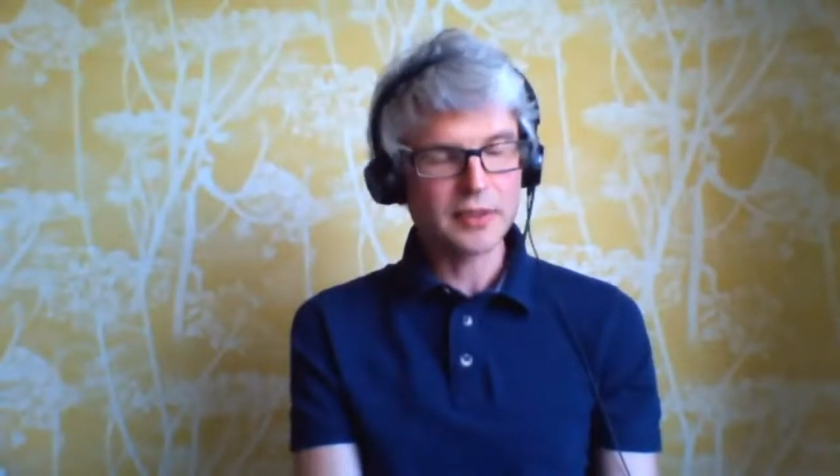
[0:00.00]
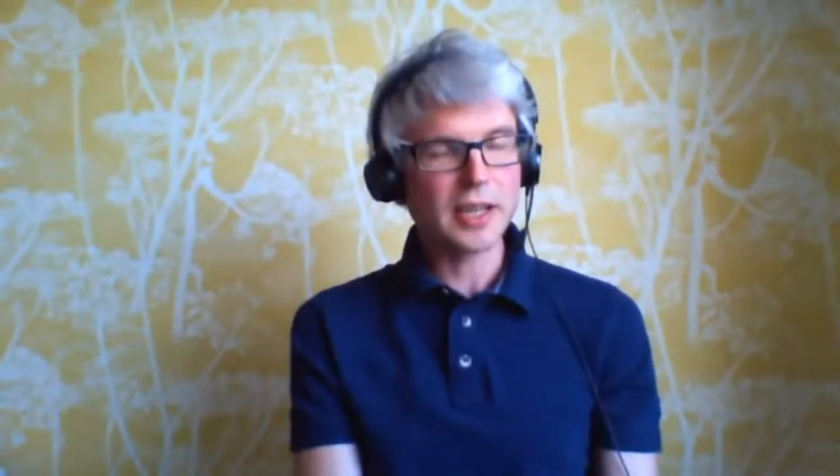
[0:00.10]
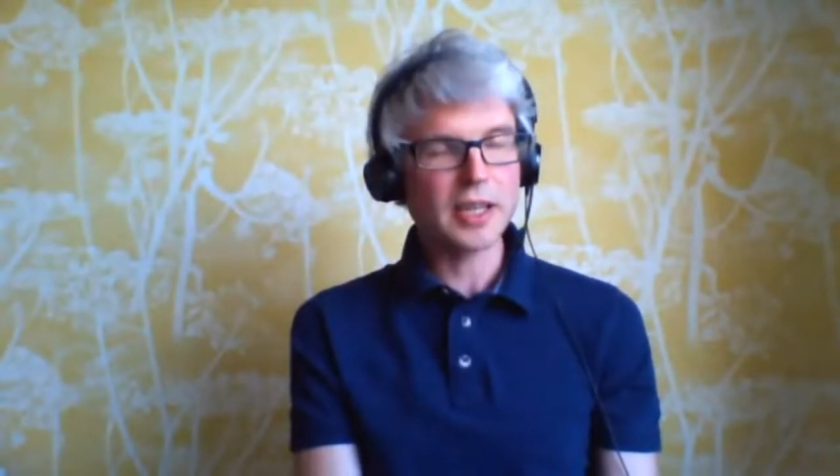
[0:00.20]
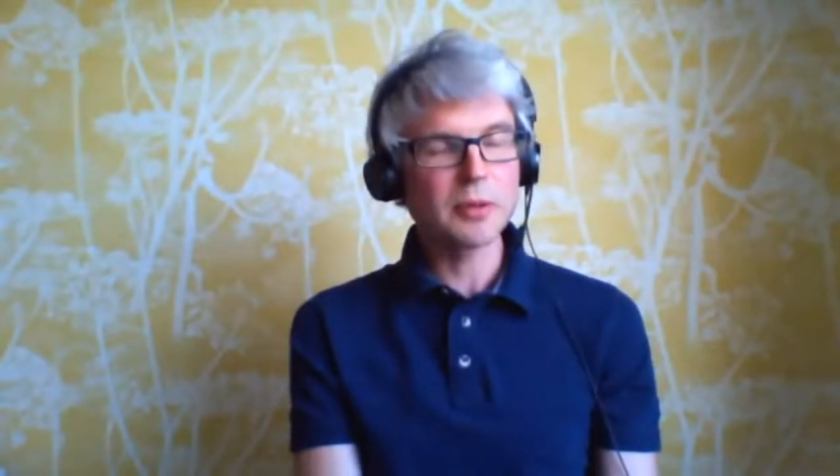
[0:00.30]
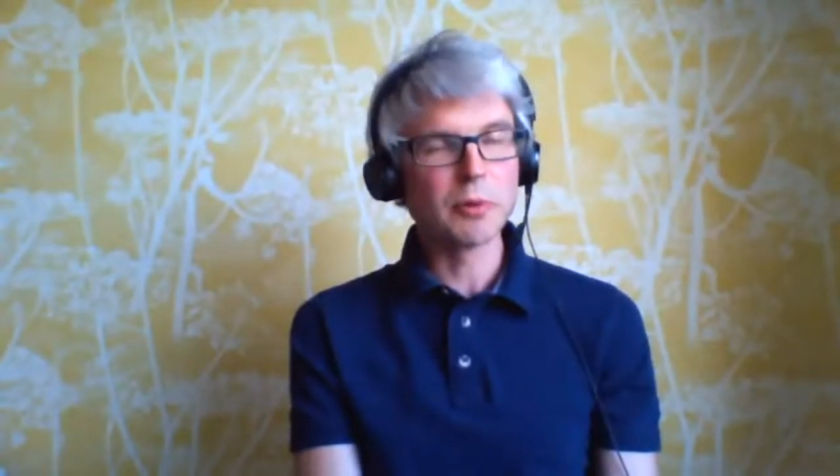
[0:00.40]

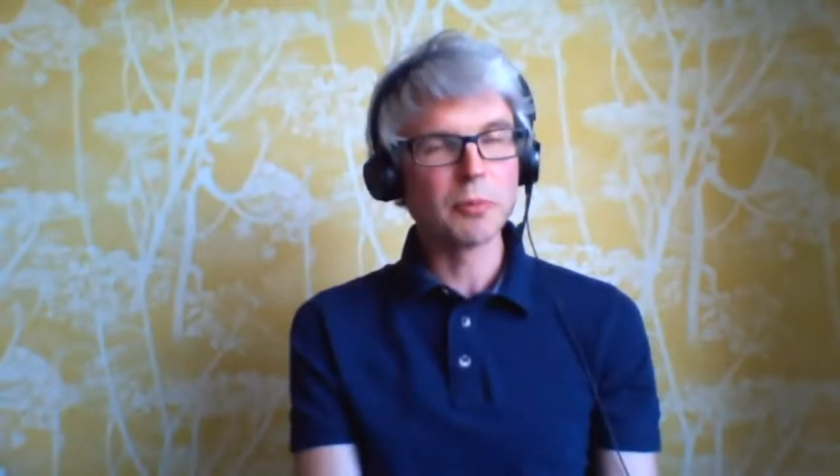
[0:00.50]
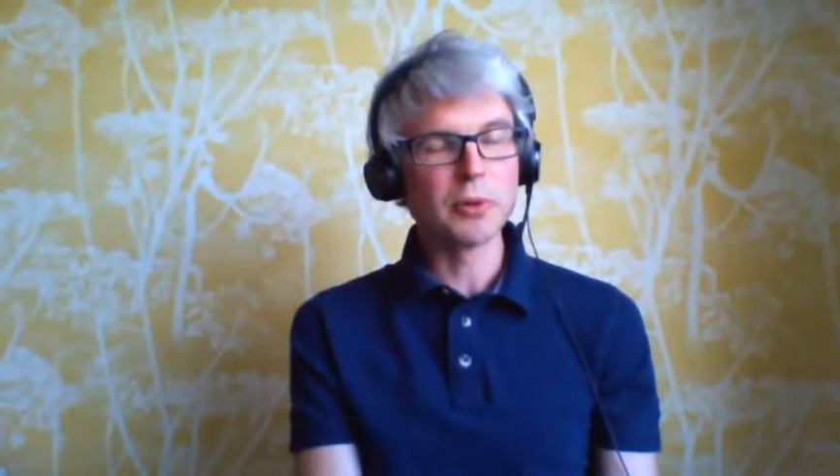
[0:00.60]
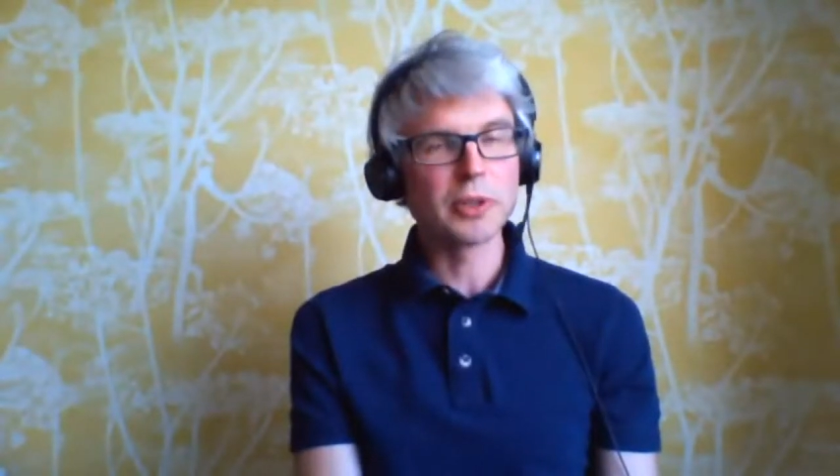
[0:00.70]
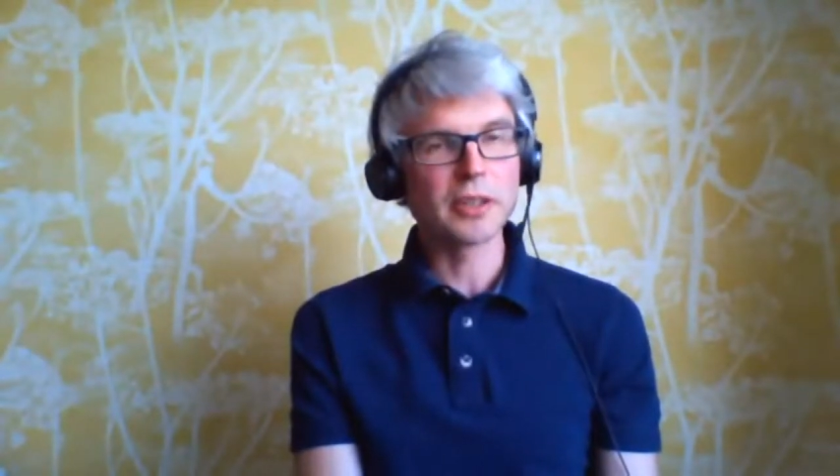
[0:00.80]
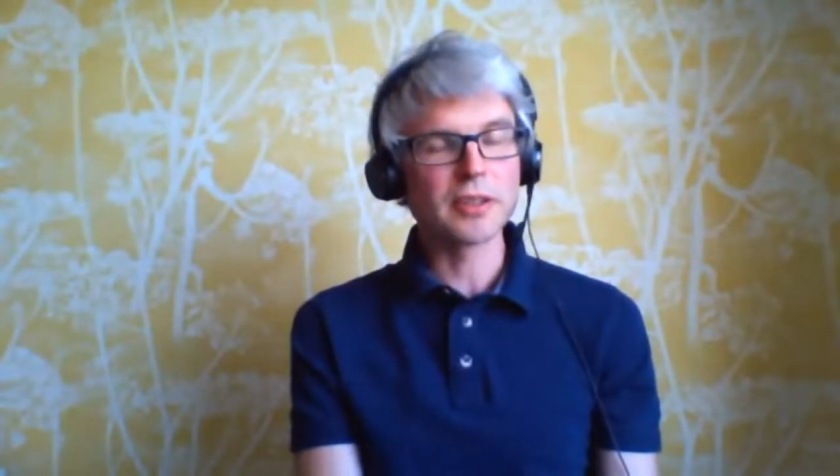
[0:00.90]
table
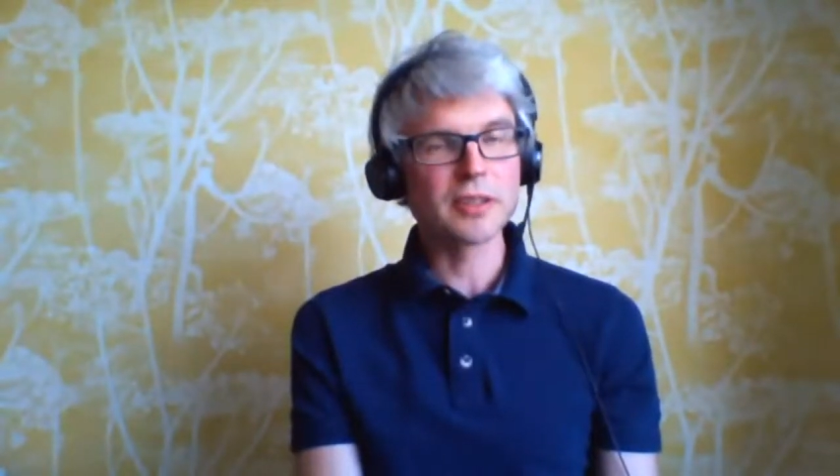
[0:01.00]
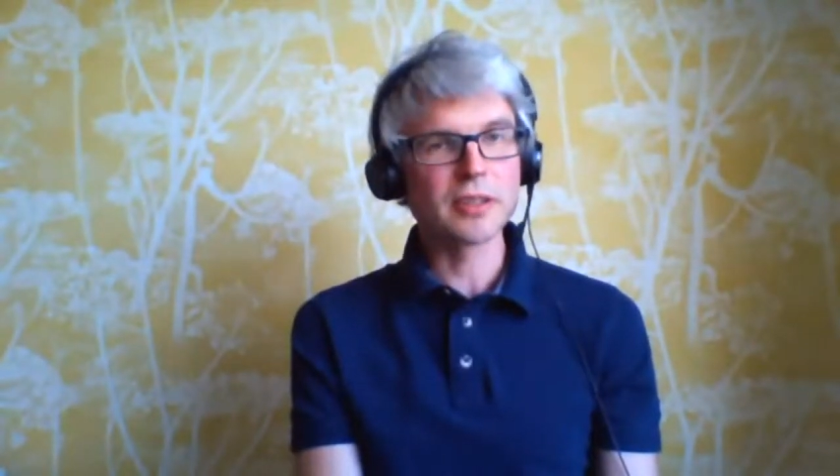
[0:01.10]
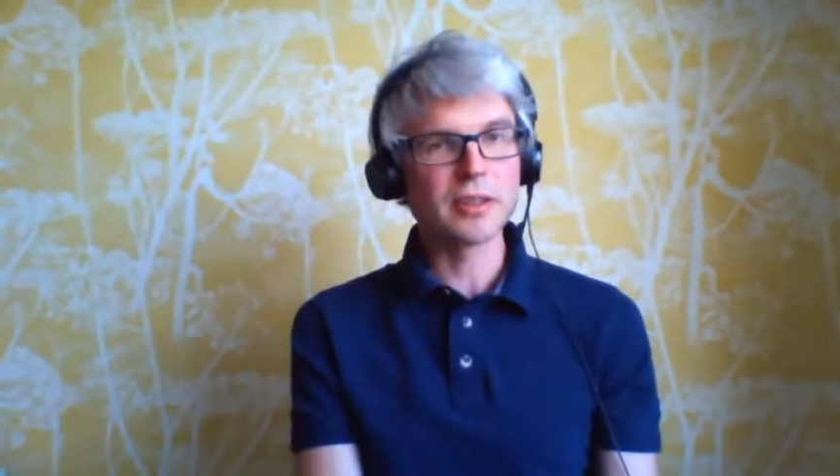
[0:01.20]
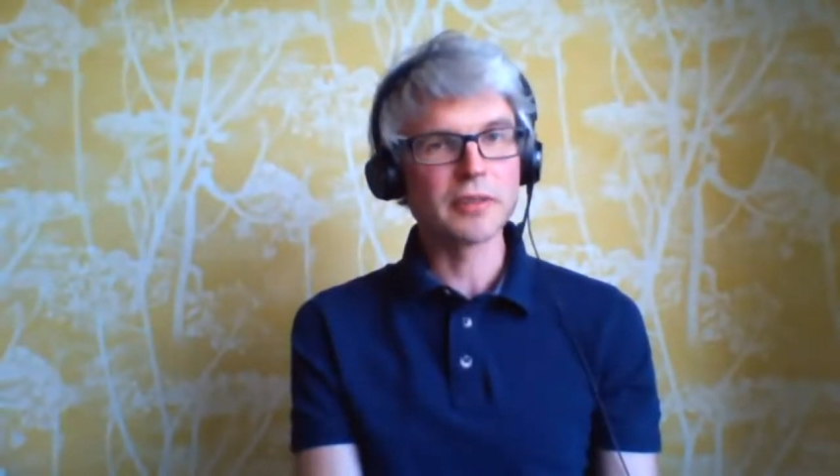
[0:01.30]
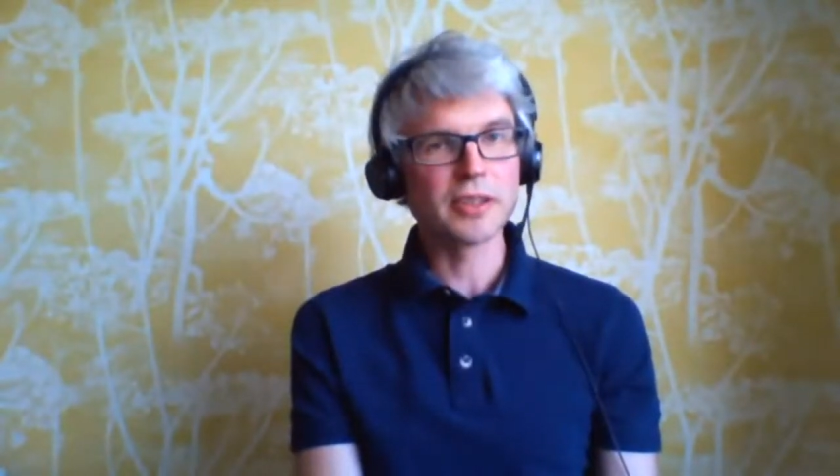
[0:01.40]
booking
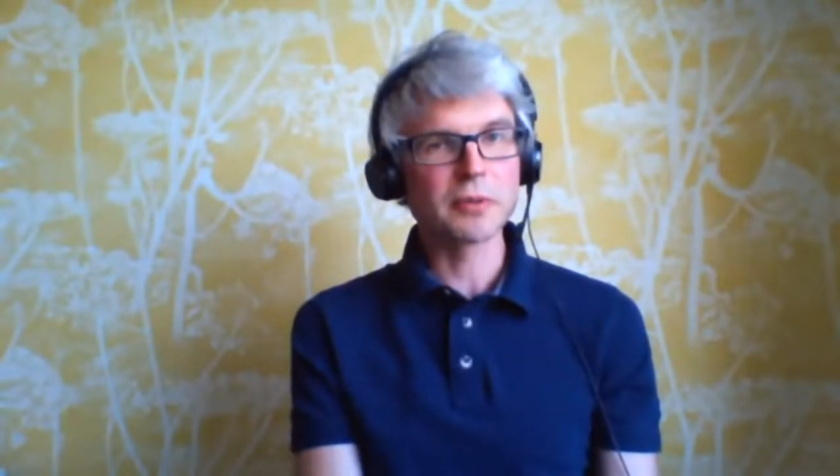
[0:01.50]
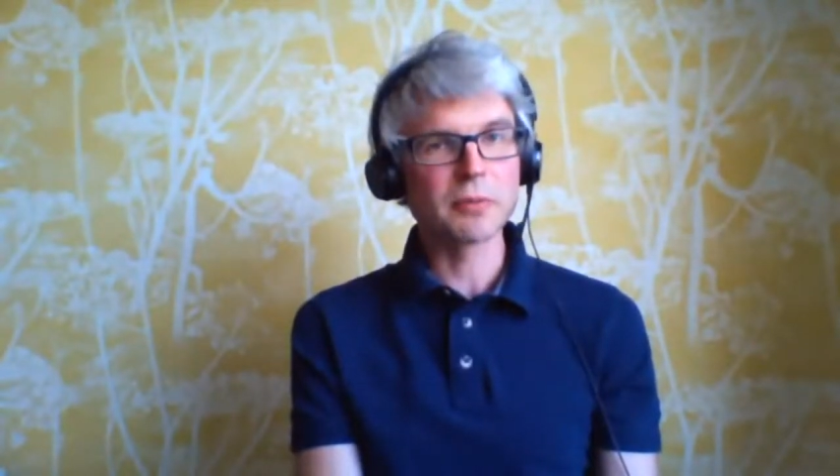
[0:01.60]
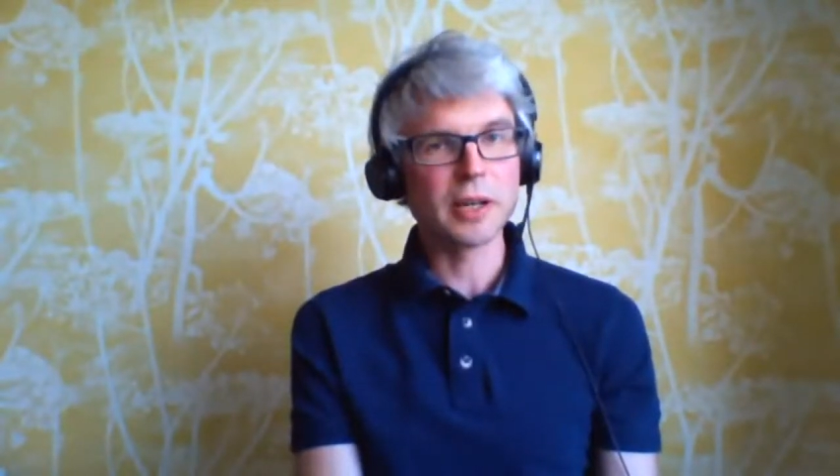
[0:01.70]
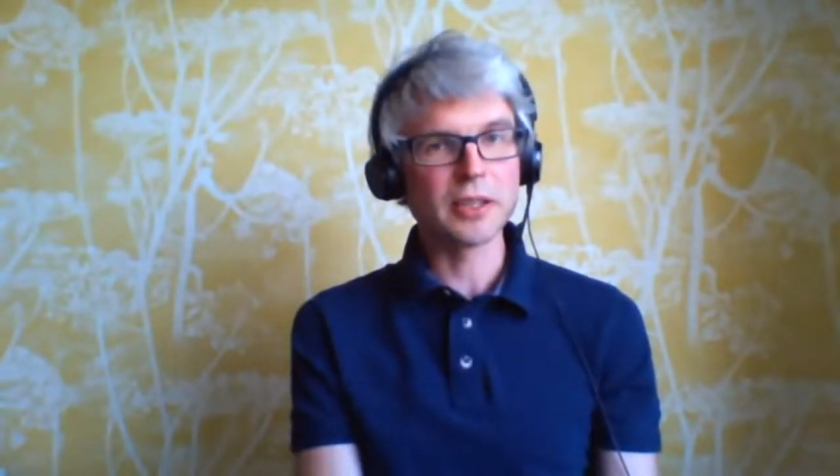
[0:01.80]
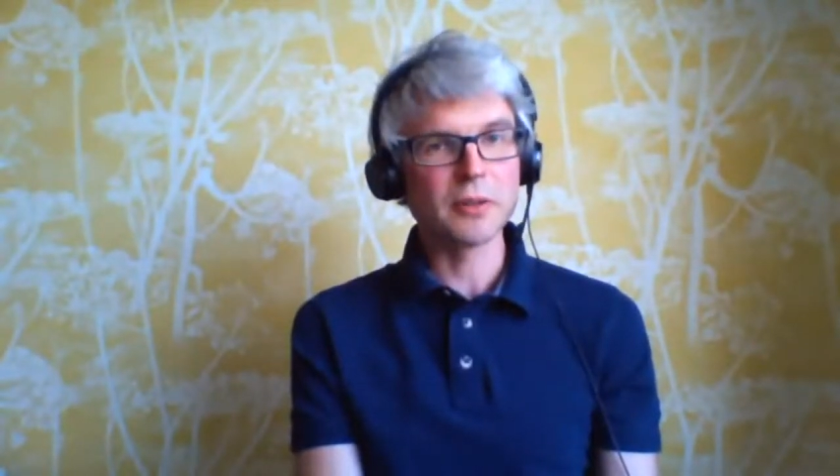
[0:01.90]
service
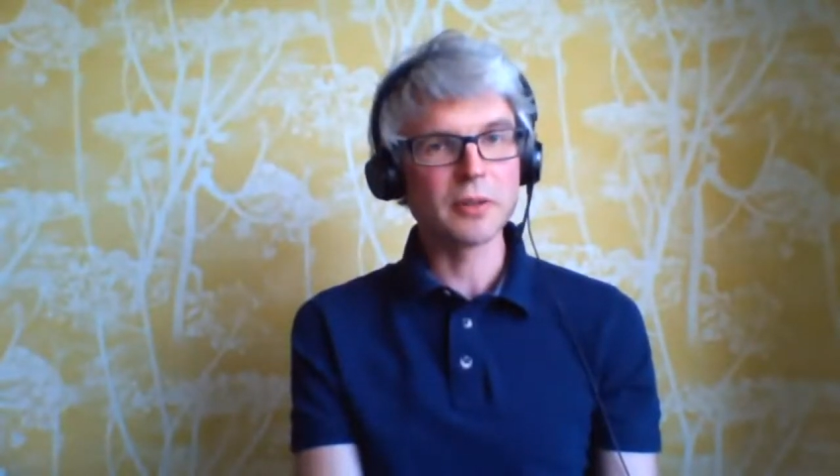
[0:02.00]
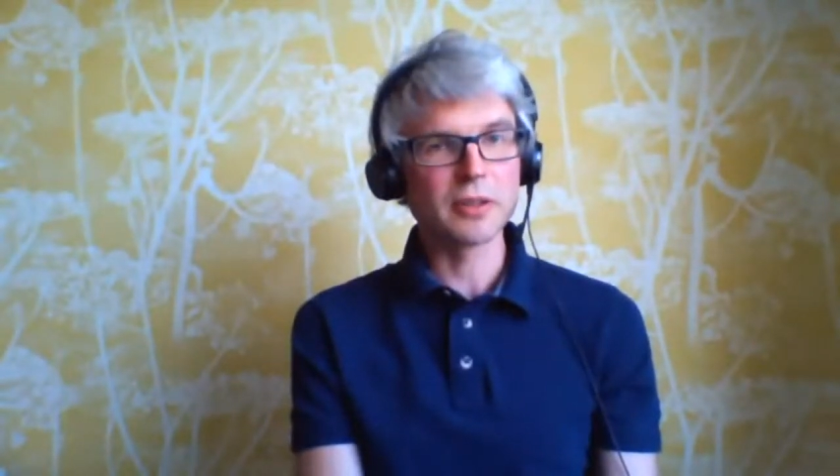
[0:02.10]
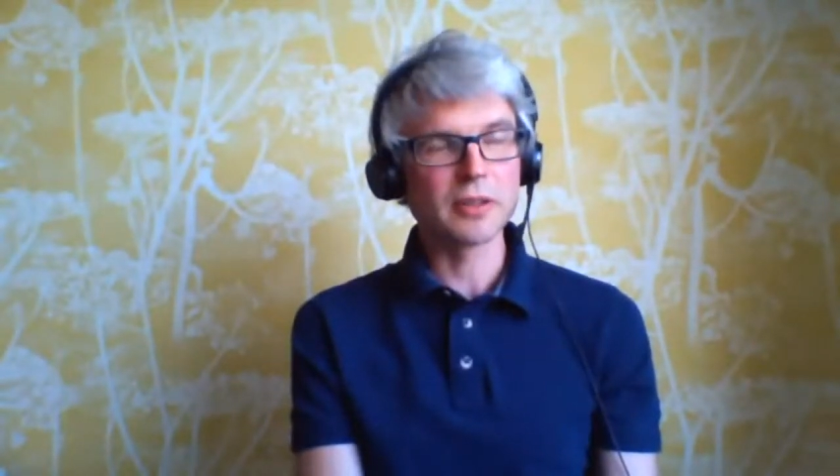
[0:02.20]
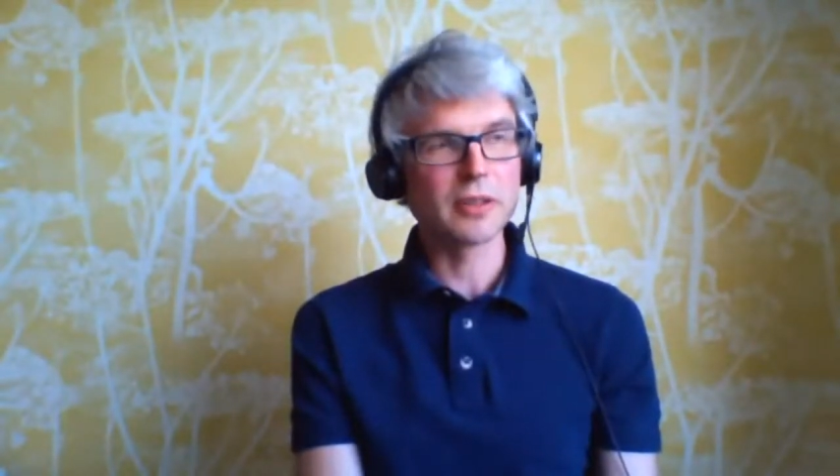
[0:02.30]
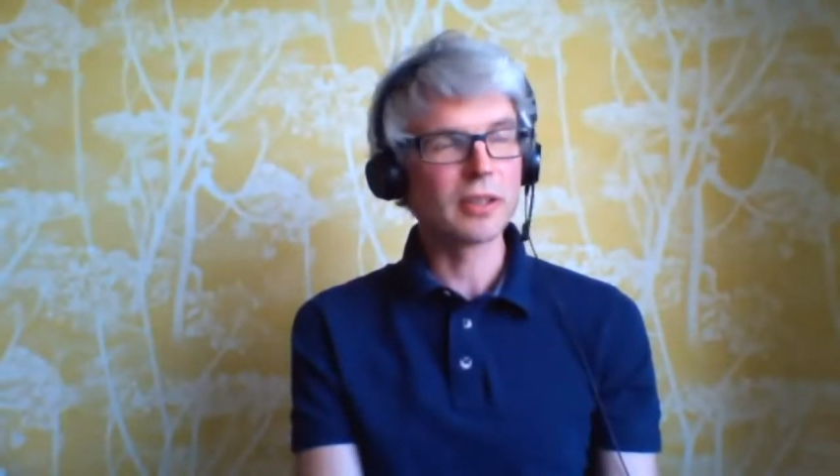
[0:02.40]
where you
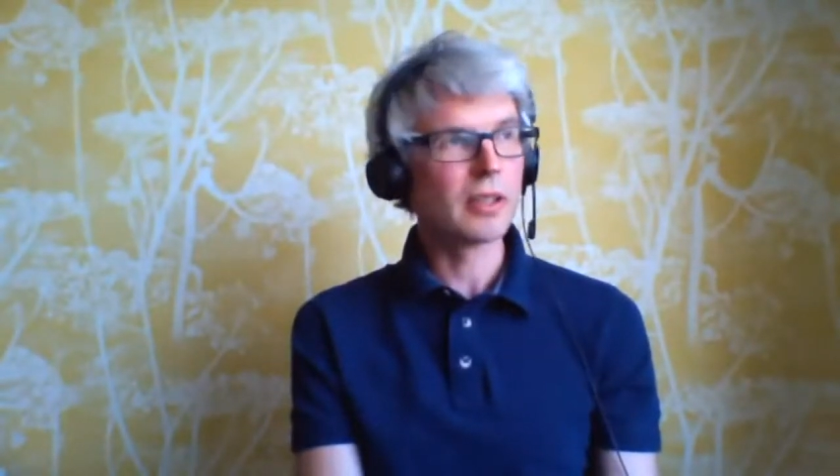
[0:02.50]
could,